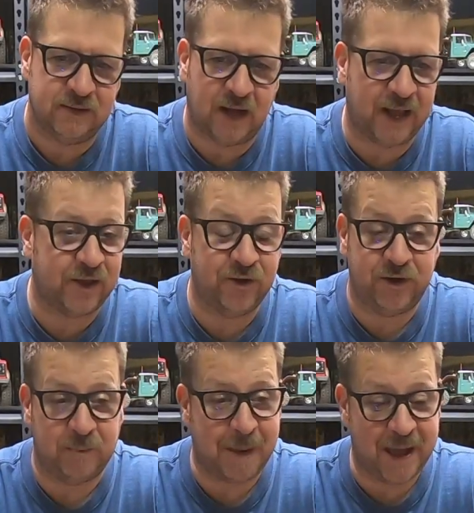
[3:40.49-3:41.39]
I
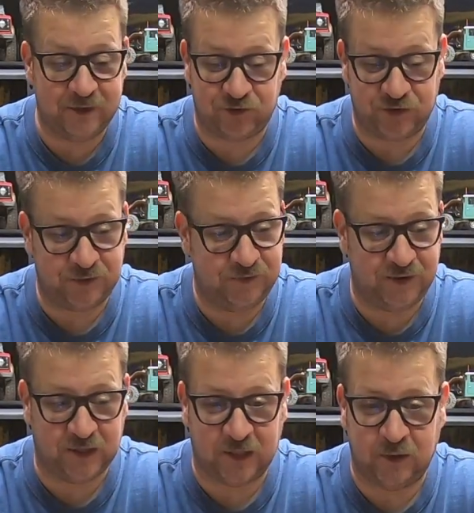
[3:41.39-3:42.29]
couldn't imagine
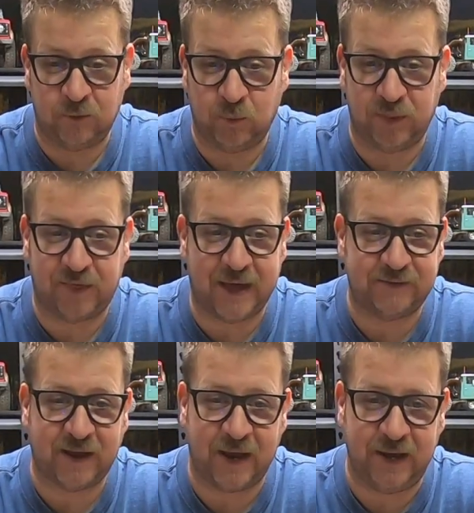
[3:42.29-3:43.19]
dealing with that
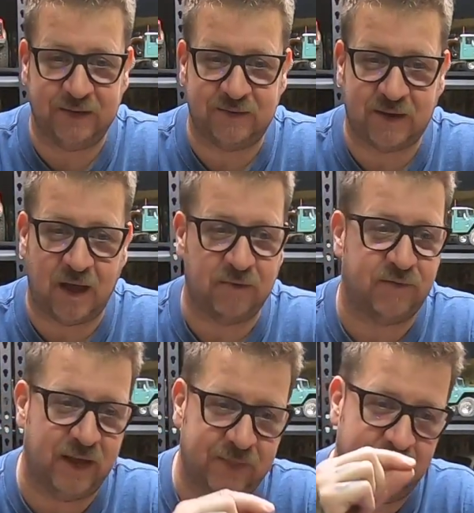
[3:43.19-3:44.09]
tiny stuff.
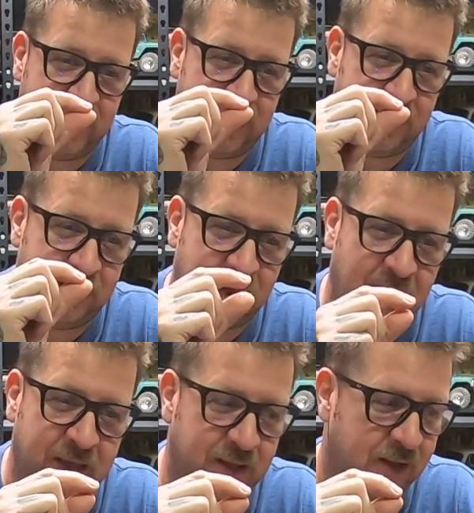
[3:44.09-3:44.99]
And then
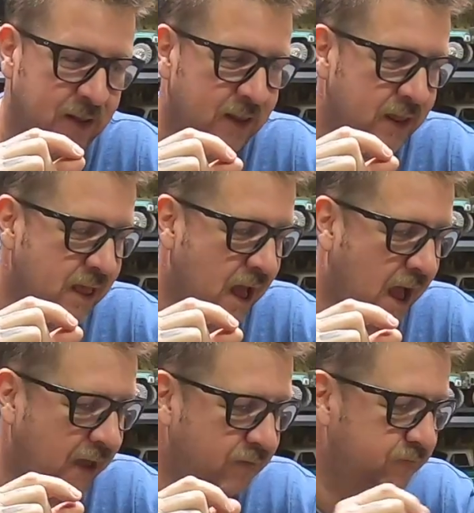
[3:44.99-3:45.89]

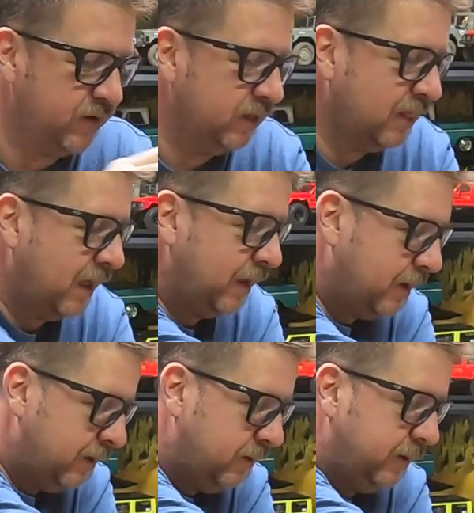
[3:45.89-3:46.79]
I feel like
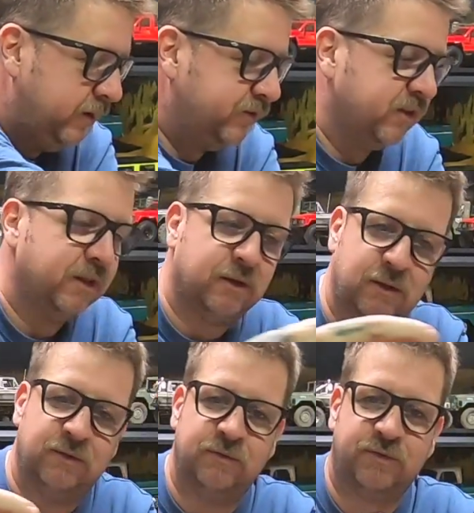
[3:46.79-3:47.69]
here's a
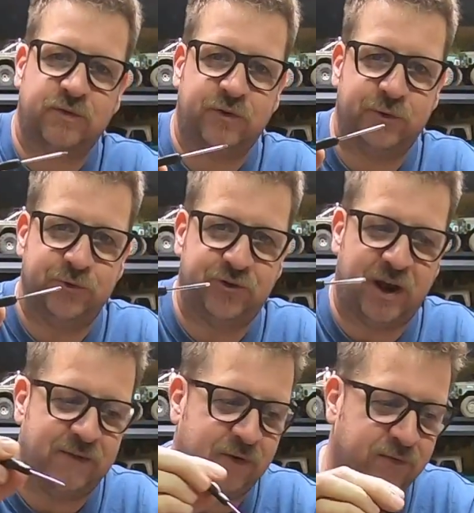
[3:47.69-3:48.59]
little
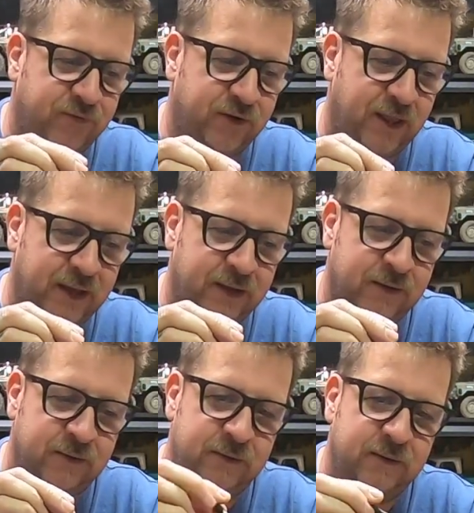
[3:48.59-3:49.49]
screwdriver for like
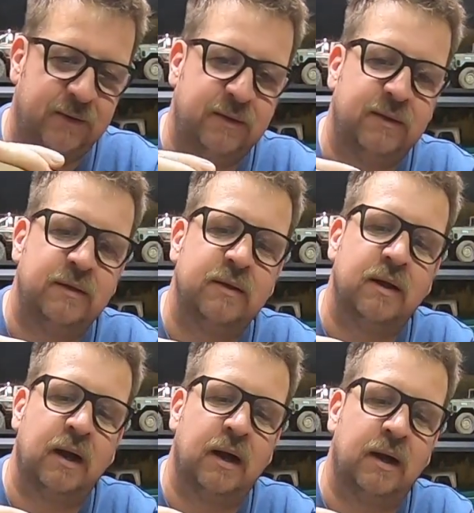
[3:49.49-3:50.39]

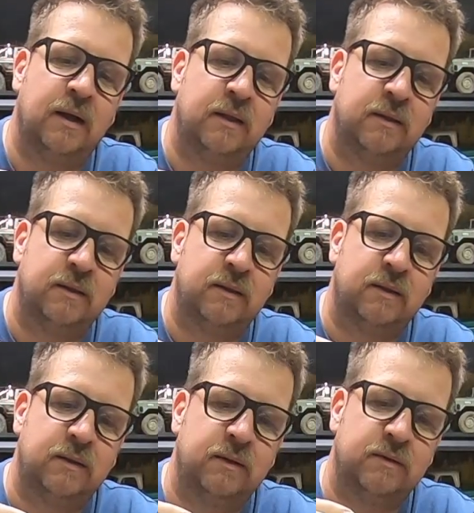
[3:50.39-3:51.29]
uh
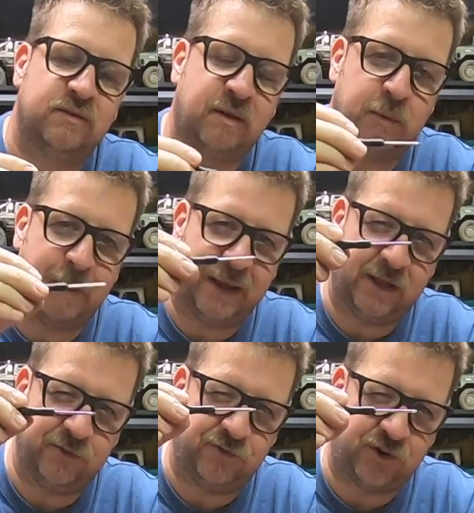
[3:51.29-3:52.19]
some of my
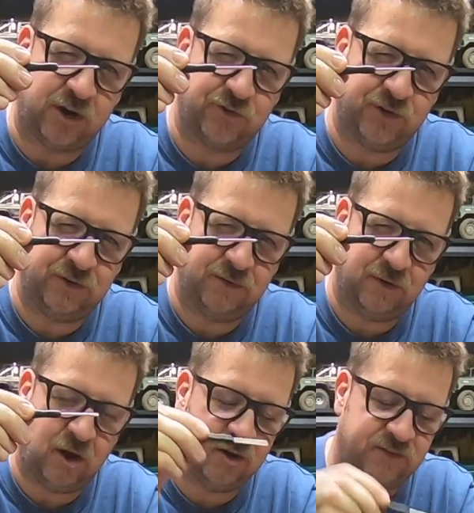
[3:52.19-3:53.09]
construction
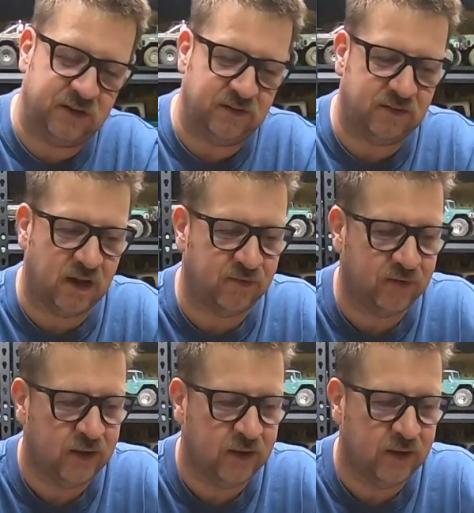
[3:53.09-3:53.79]
RC stuff.